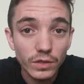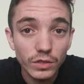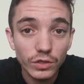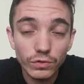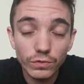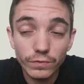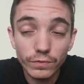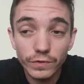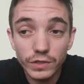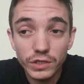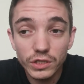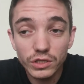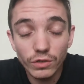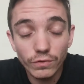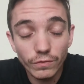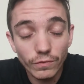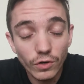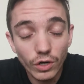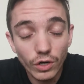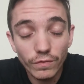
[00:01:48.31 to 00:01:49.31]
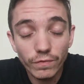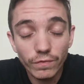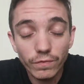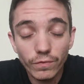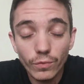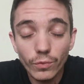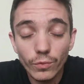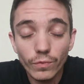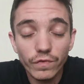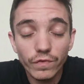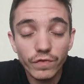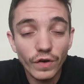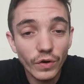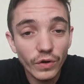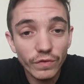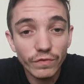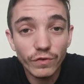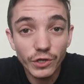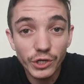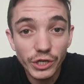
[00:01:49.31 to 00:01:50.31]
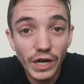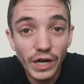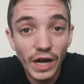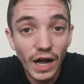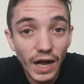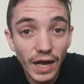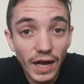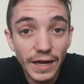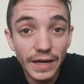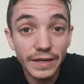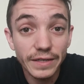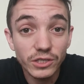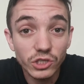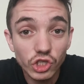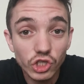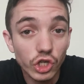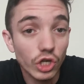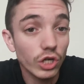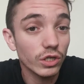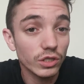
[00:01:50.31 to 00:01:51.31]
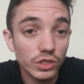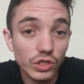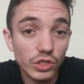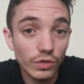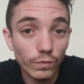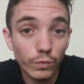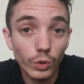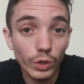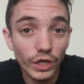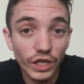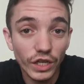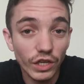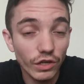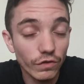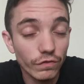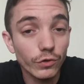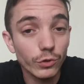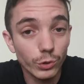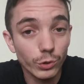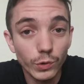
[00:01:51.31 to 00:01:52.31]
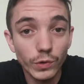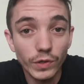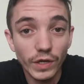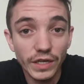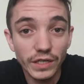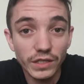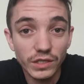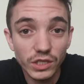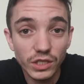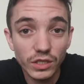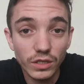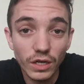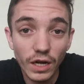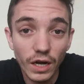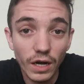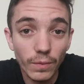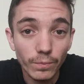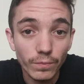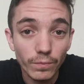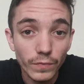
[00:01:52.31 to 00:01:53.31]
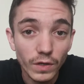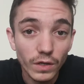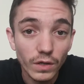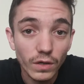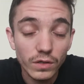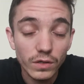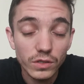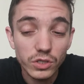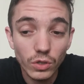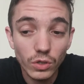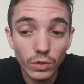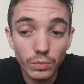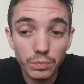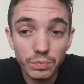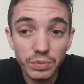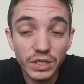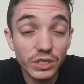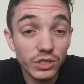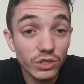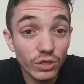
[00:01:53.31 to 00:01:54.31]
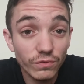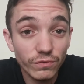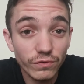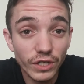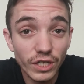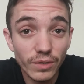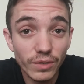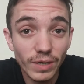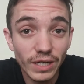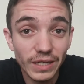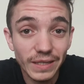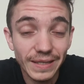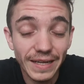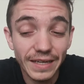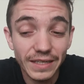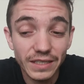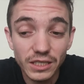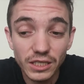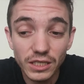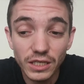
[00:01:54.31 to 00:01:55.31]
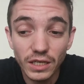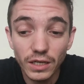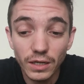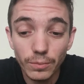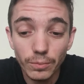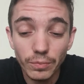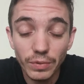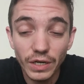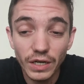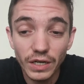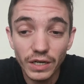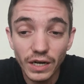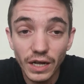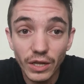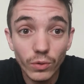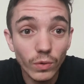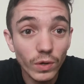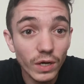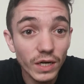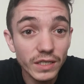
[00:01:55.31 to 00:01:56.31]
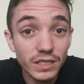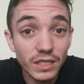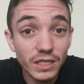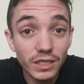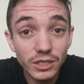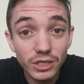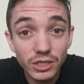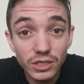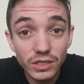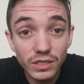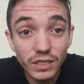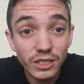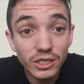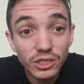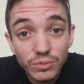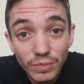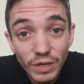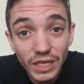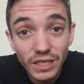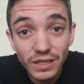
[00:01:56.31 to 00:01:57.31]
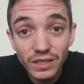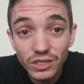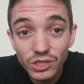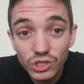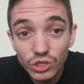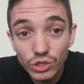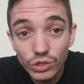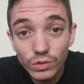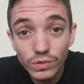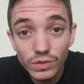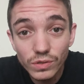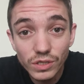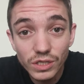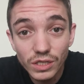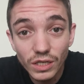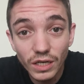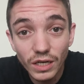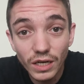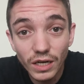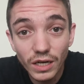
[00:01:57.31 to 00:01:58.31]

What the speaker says: You've got a very high chance of winning if you do enter now, so please don't forget about that. But otherwise, let's make this juice.